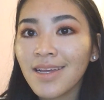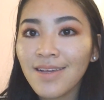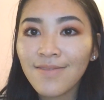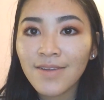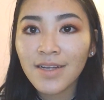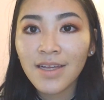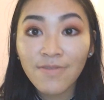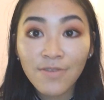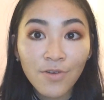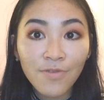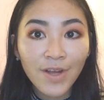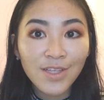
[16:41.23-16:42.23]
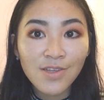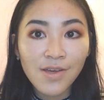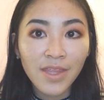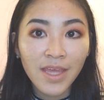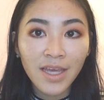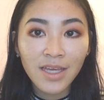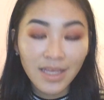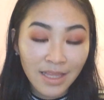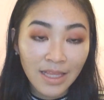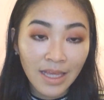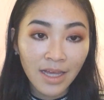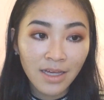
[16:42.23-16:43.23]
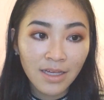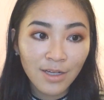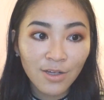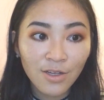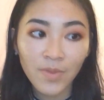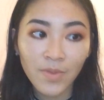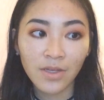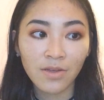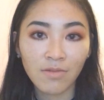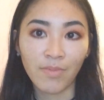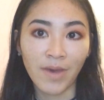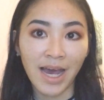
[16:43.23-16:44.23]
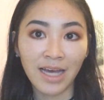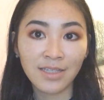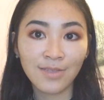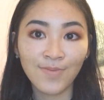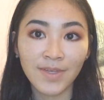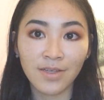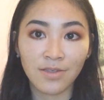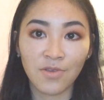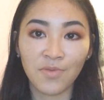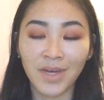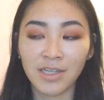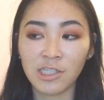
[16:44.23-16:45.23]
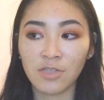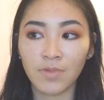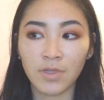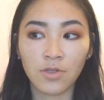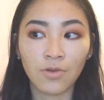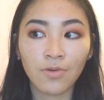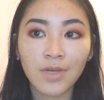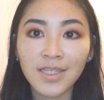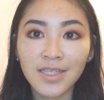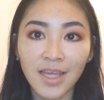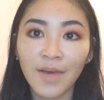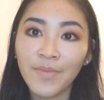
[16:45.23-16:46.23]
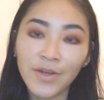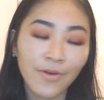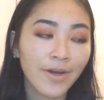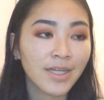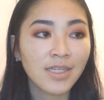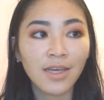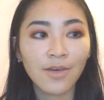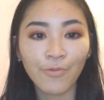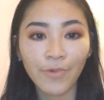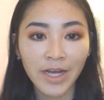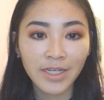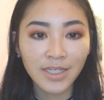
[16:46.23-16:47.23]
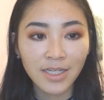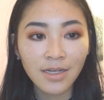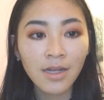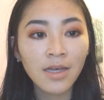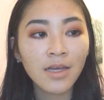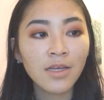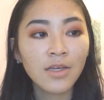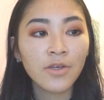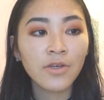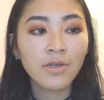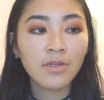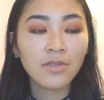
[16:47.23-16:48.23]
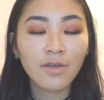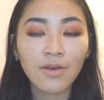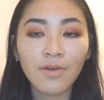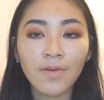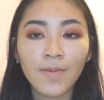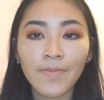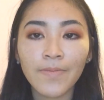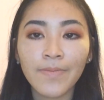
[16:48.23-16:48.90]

even if your friends are there in there, it could be bad because you might just be talking to them and not actually get work done. So